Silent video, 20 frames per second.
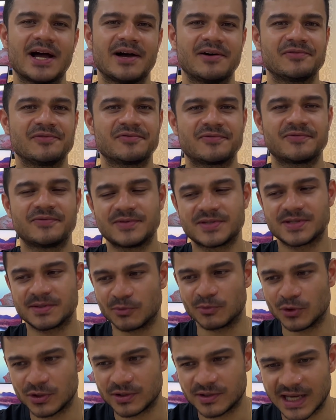have
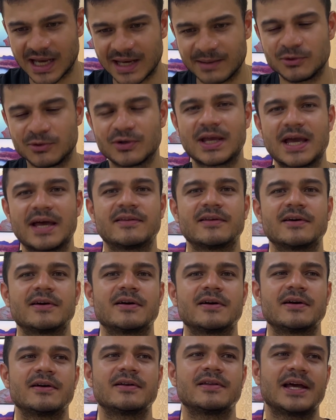some good time
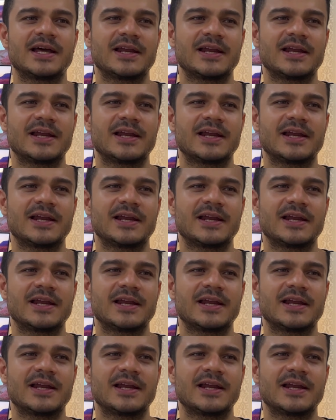together,